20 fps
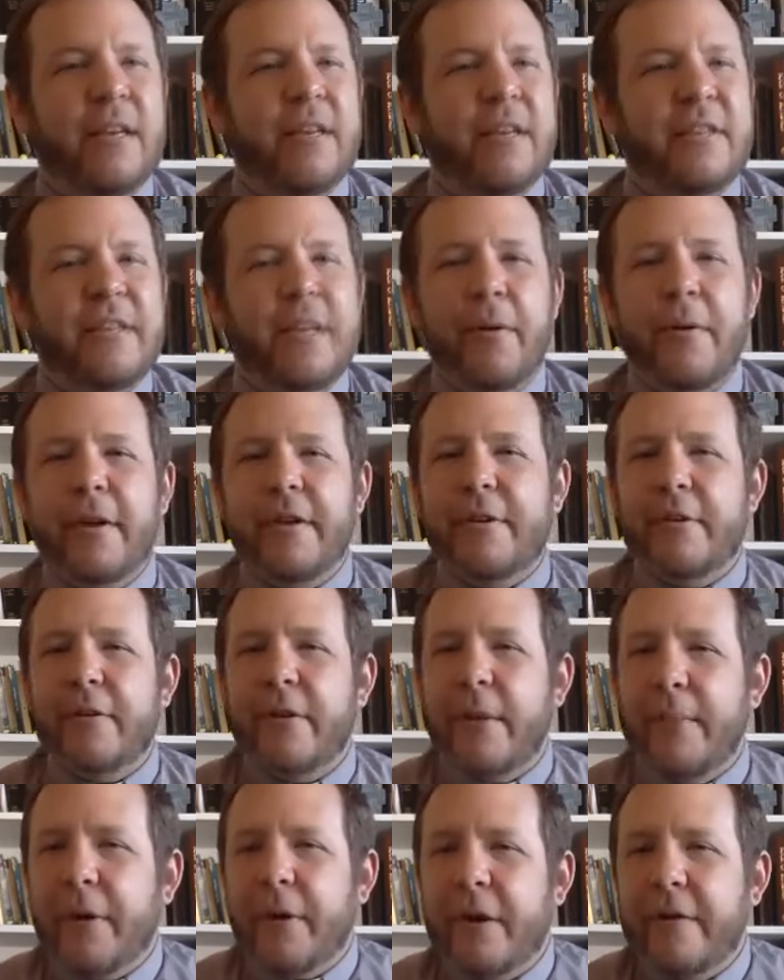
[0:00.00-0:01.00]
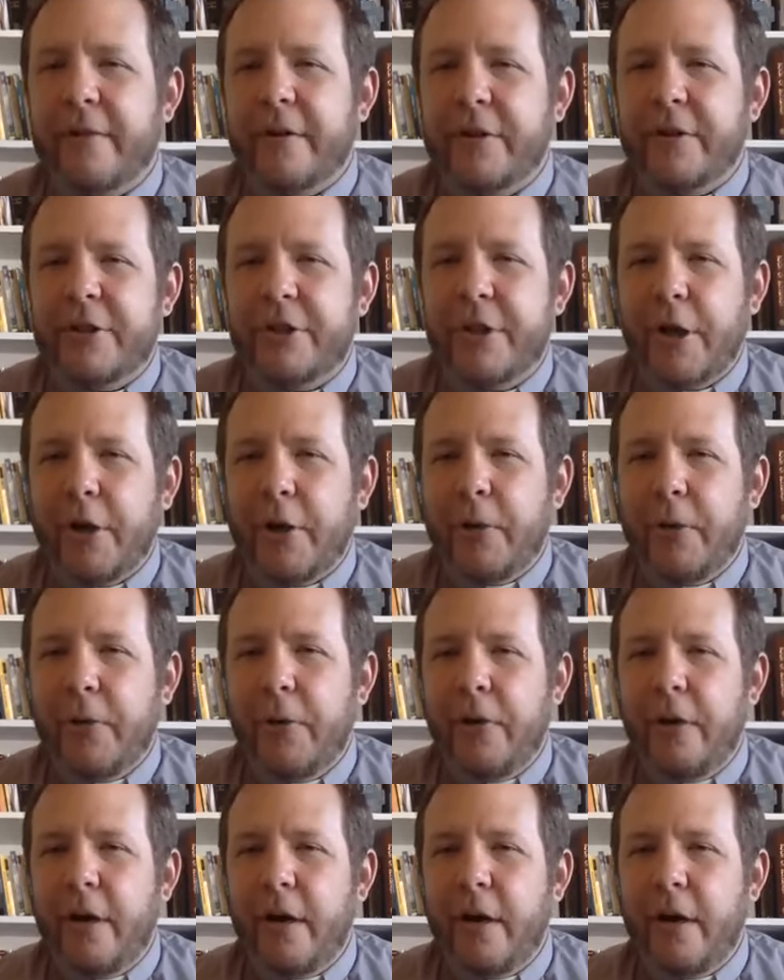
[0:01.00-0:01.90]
So now we get to that part of our show